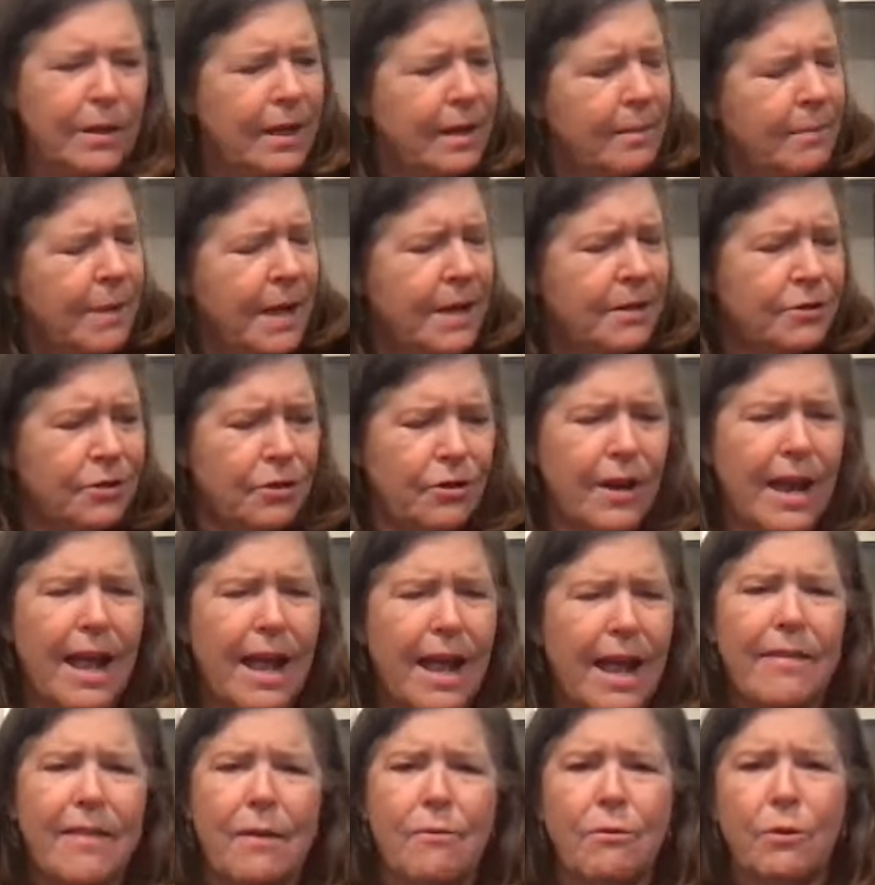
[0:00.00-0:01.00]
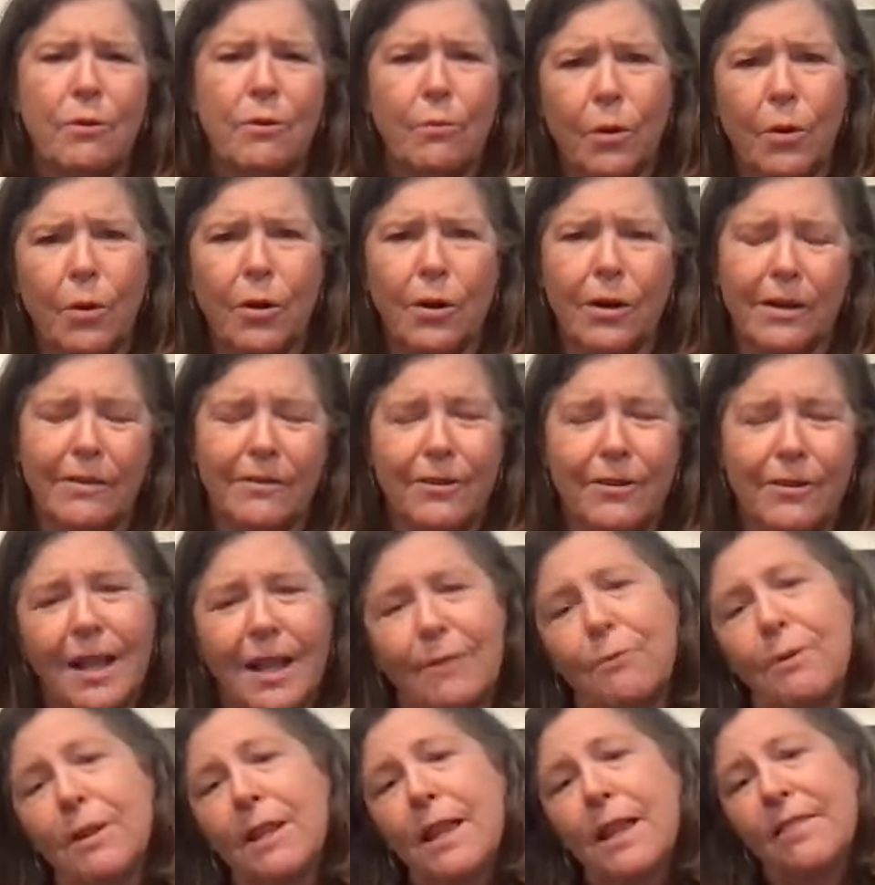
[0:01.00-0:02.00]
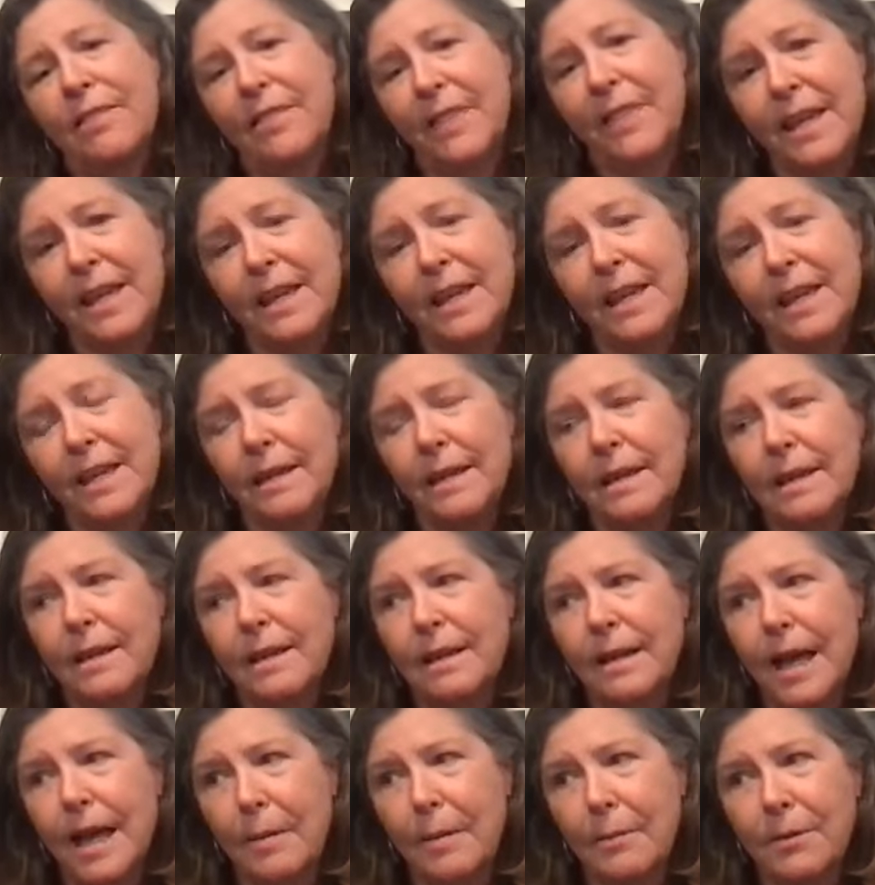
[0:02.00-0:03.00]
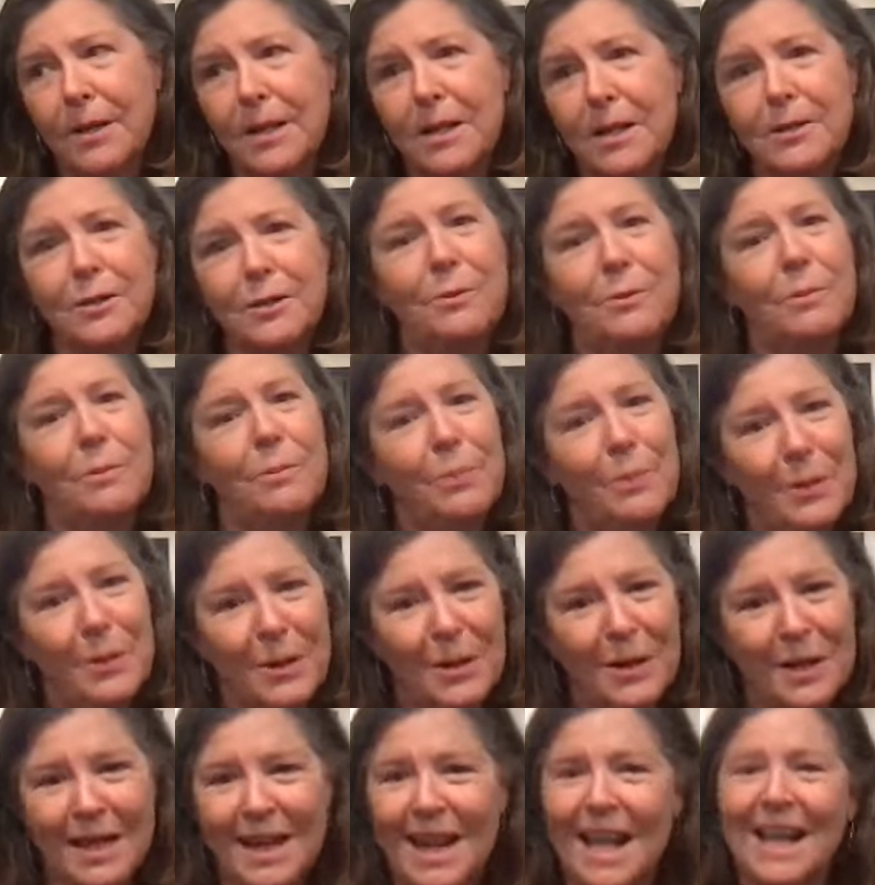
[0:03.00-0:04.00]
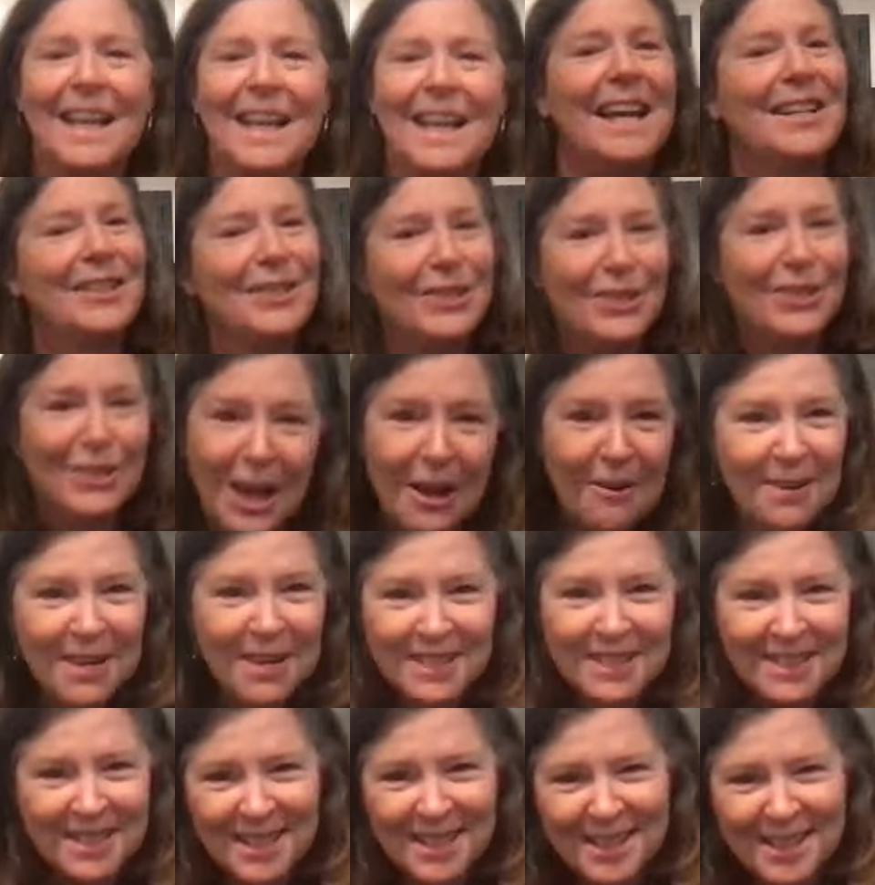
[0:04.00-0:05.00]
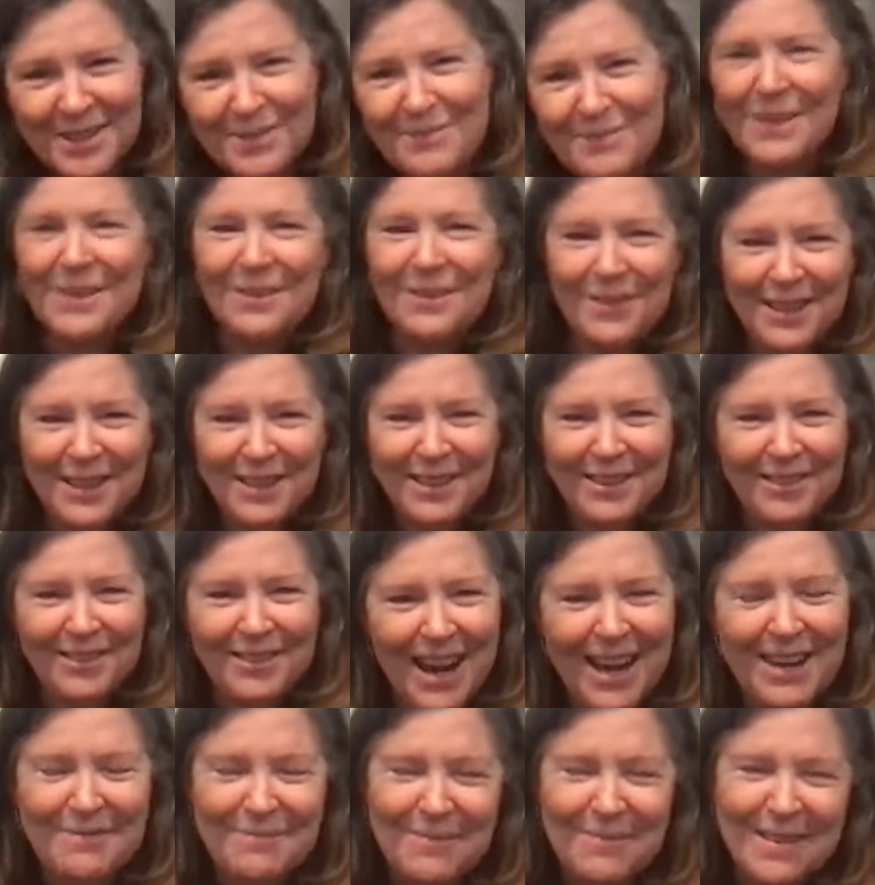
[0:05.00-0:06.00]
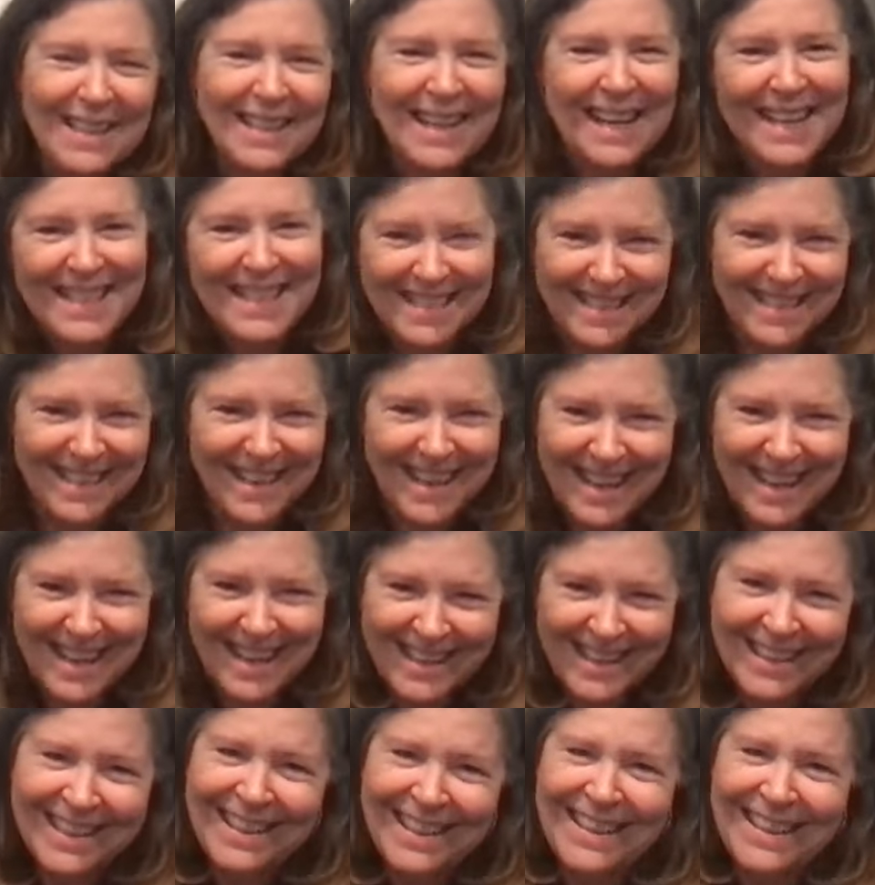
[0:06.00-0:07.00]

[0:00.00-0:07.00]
And I'm not sure how that would work. If you're like, well, I think I'm going to do a book and I can't show it to you, but will you write me an essay?